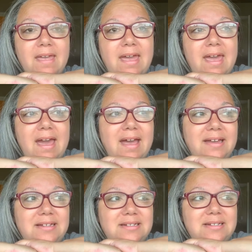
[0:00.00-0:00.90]

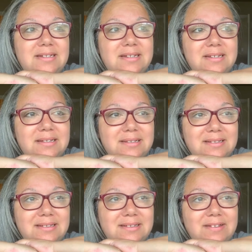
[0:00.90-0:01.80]
And
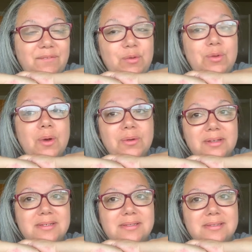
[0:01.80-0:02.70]
have you
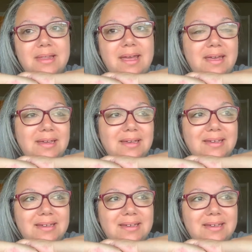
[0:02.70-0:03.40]
noticed, like,